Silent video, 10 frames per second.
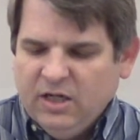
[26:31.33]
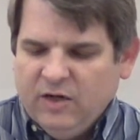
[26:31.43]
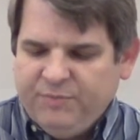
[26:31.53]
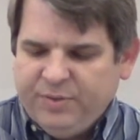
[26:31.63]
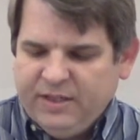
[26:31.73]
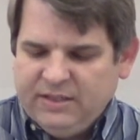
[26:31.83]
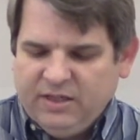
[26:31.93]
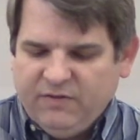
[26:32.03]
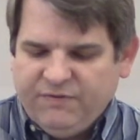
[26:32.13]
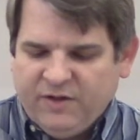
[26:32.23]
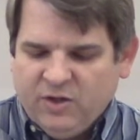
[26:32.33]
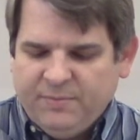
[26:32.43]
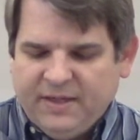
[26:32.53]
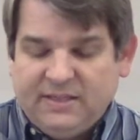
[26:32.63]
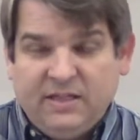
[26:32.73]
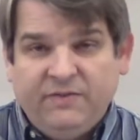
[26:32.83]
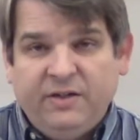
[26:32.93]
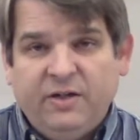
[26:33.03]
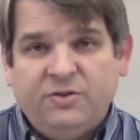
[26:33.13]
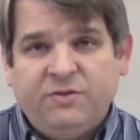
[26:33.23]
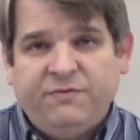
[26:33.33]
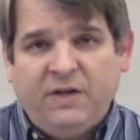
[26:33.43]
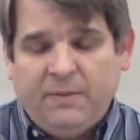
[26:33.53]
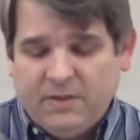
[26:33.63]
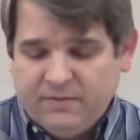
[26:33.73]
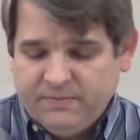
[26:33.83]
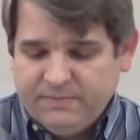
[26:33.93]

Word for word: of plenty, followed by seven years of famine.